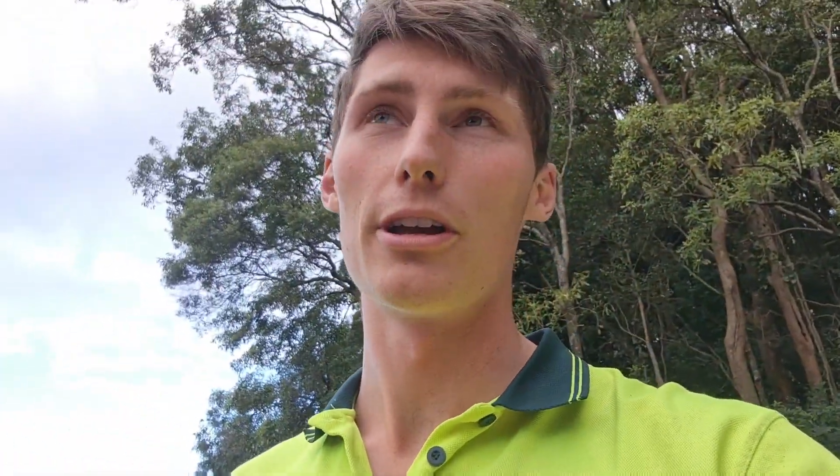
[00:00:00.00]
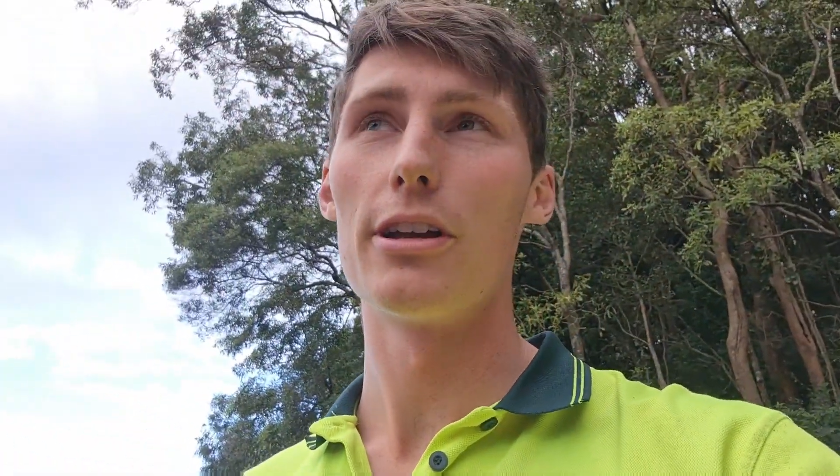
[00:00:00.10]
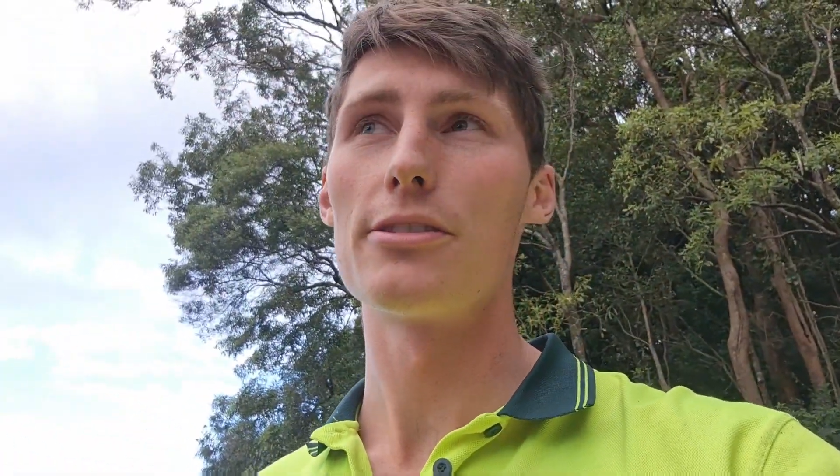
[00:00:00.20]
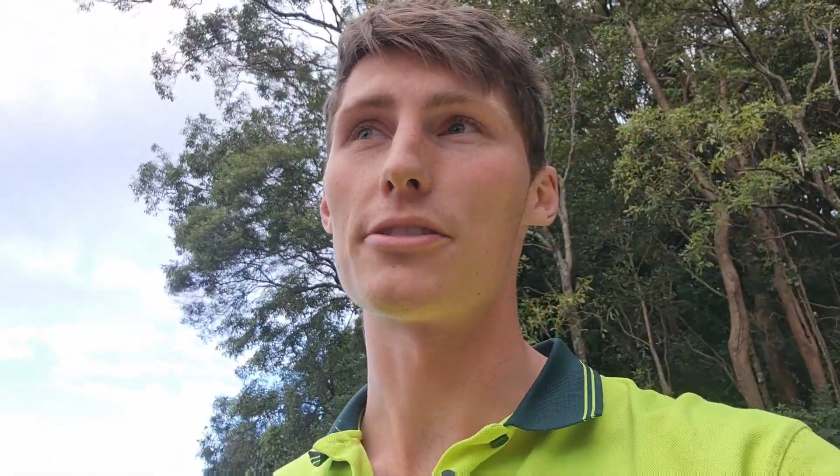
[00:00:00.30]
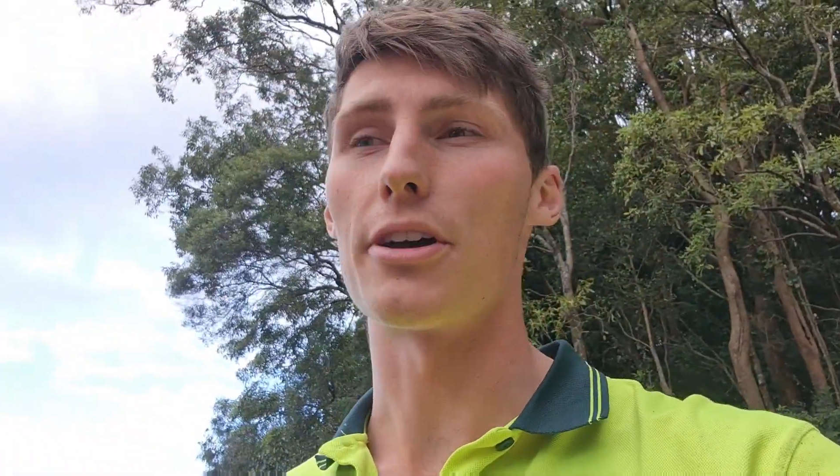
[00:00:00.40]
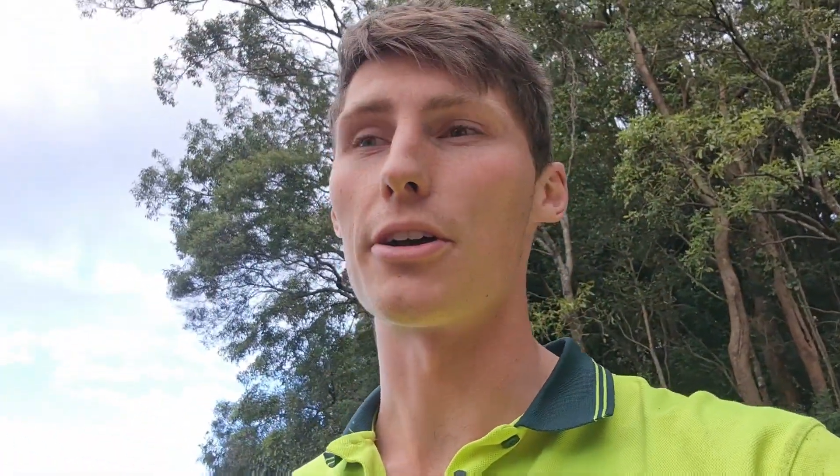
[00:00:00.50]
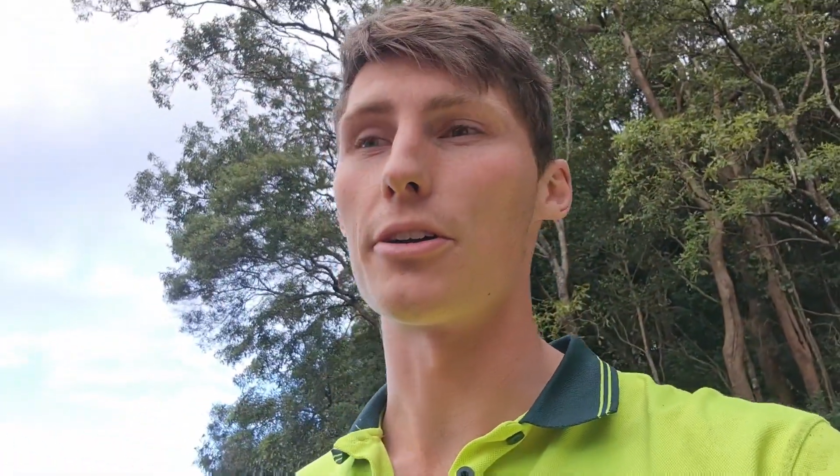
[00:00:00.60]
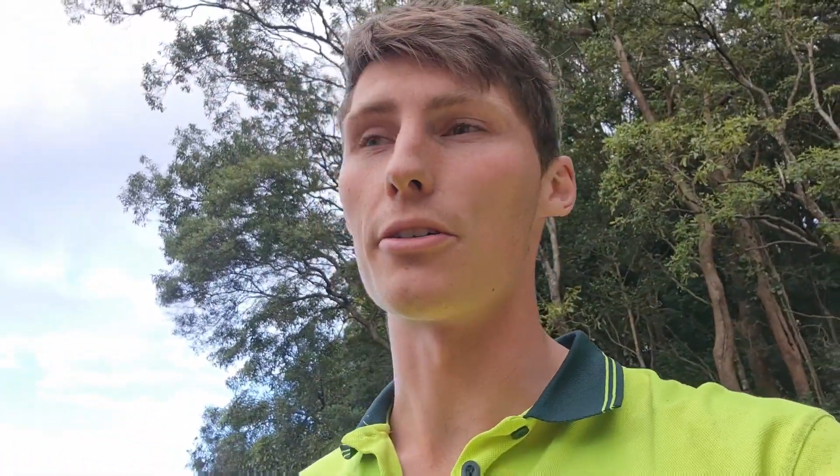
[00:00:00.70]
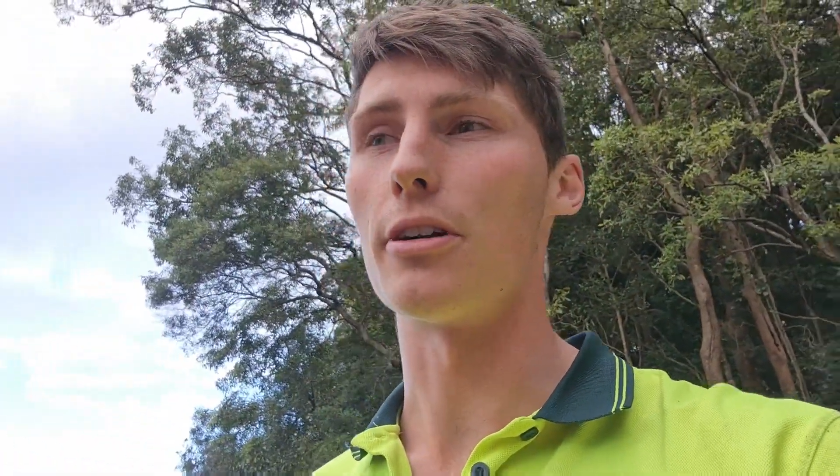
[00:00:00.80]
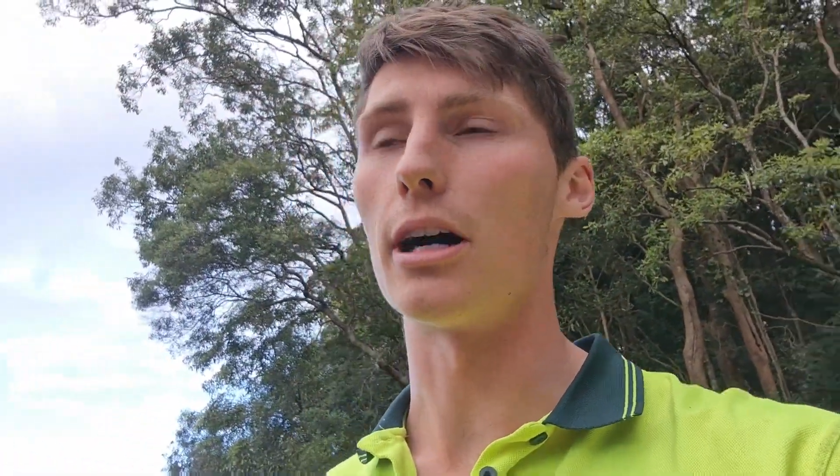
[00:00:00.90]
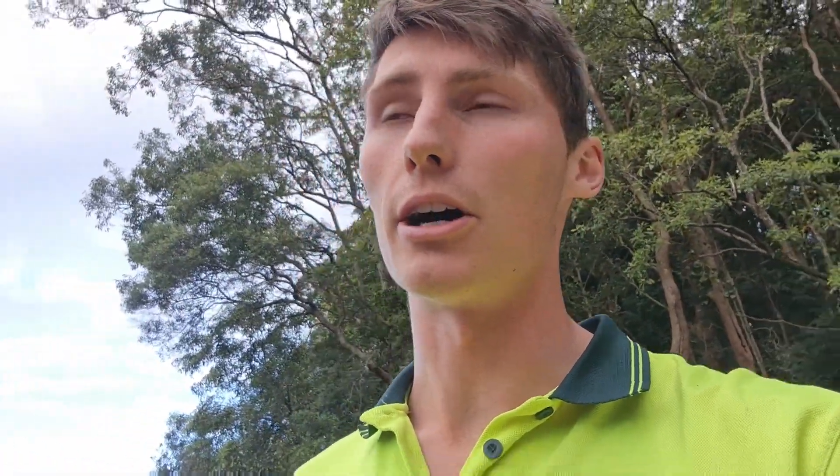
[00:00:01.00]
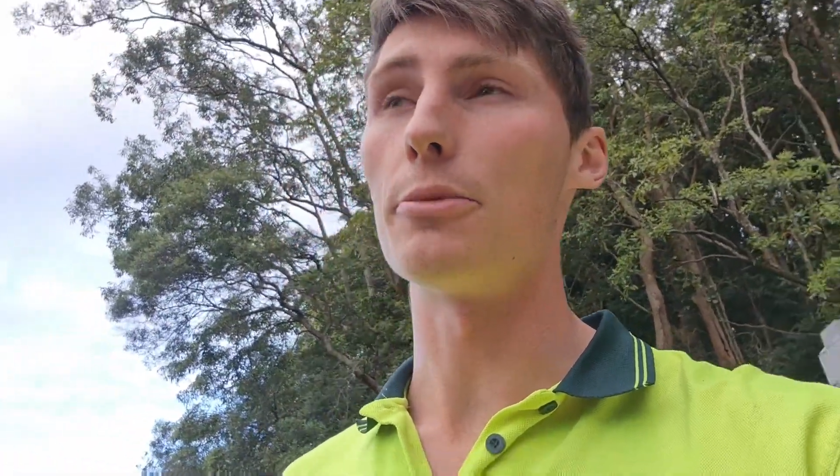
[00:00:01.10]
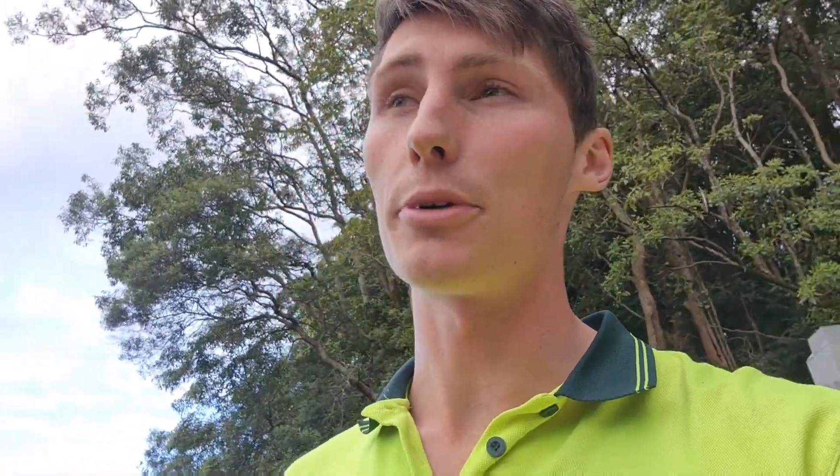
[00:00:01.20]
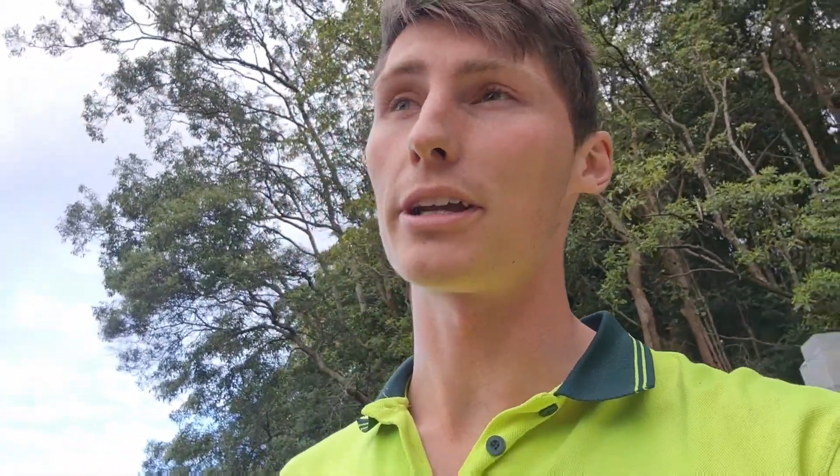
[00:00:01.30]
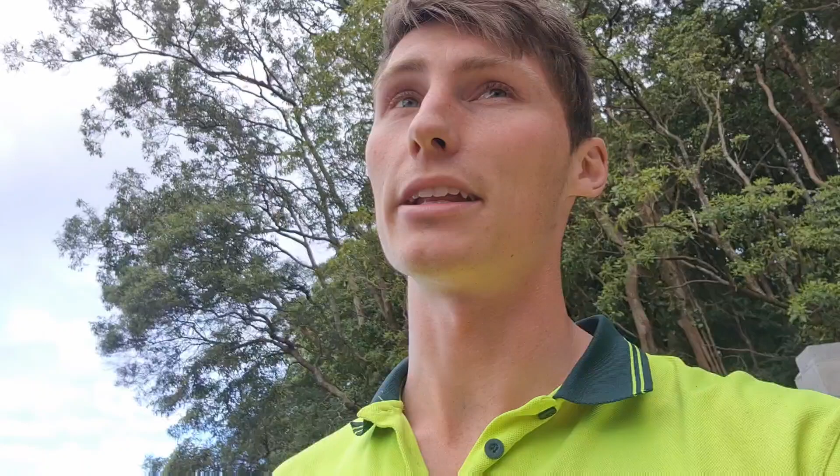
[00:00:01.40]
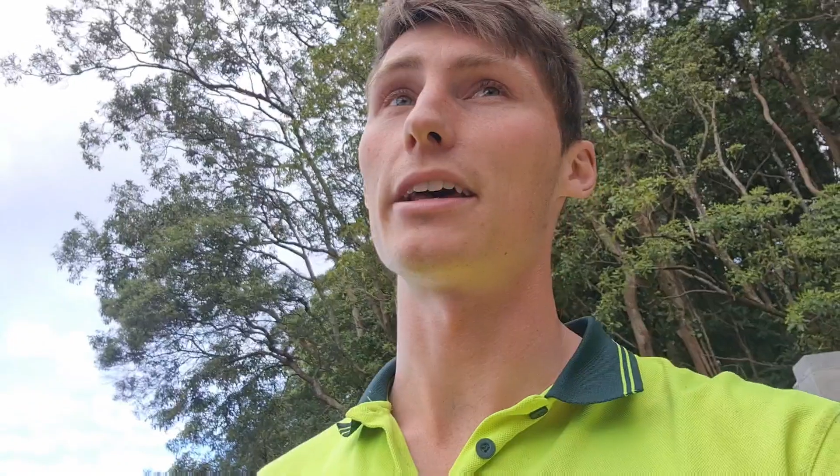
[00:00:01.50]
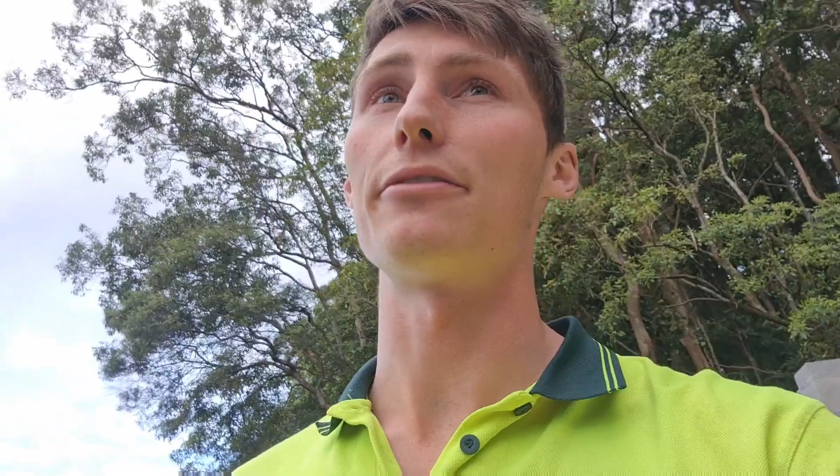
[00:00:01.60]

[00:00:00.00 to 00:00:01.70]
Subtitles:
So I hope we can get that